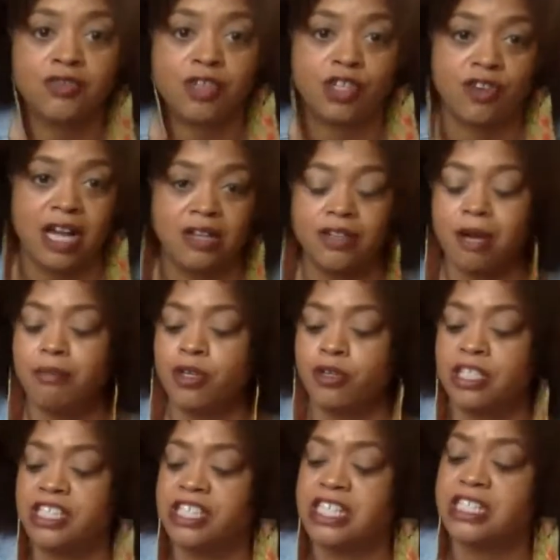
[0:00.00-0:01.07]
for ground up nori
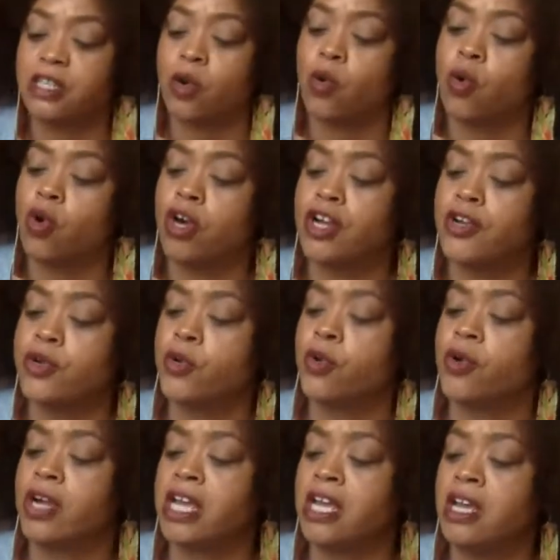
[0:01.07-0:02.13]
sheets or
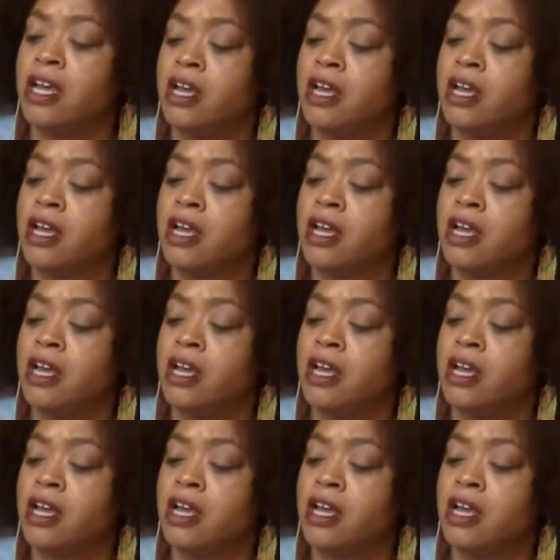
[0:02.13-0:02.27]
nori